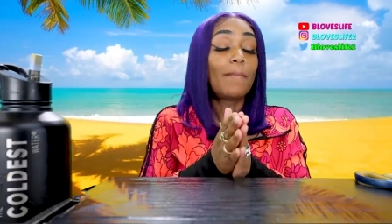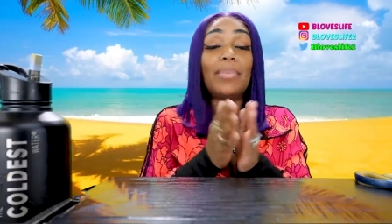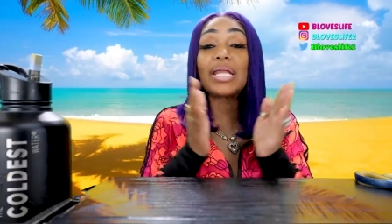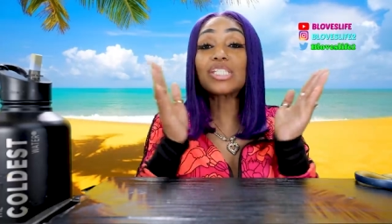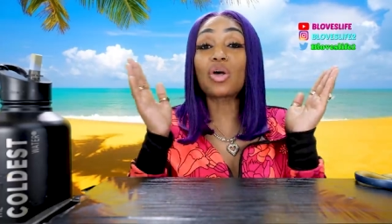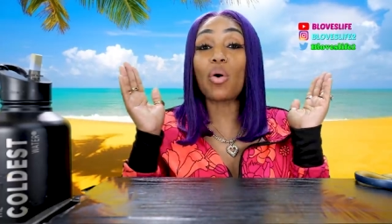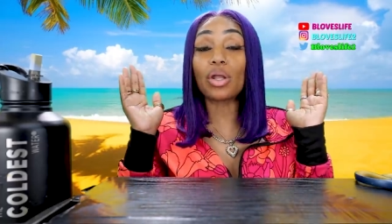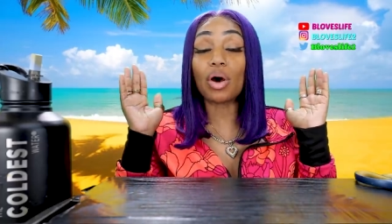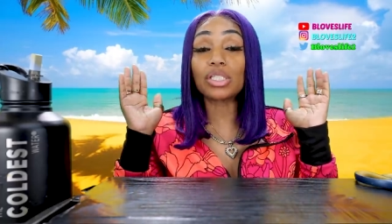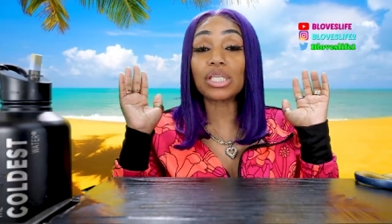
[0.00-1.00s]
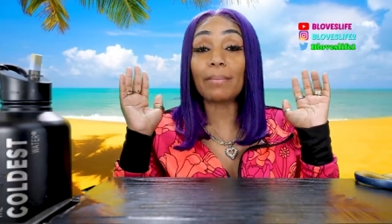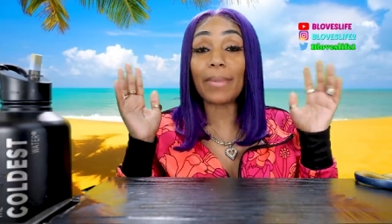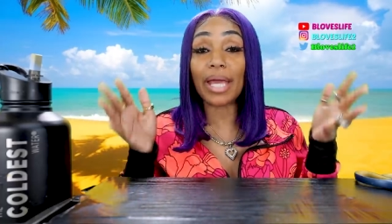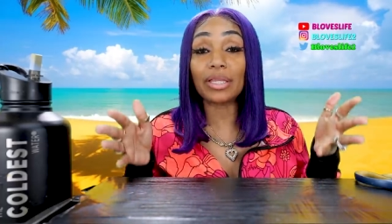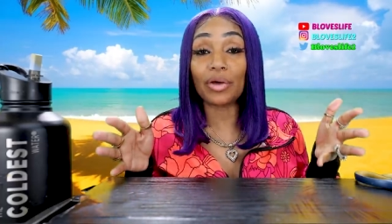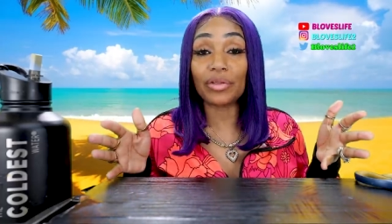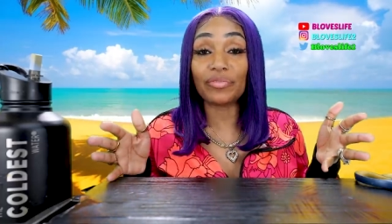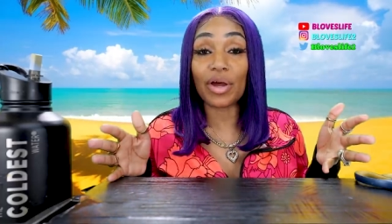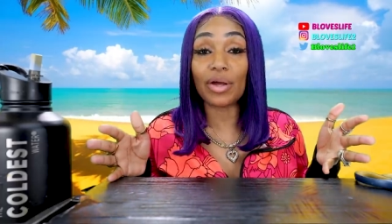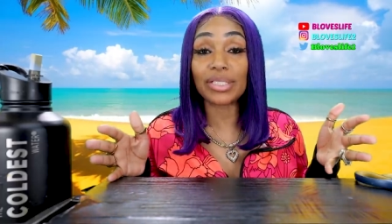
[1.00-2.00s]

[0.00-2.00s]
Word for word: But it's going on to May 31st.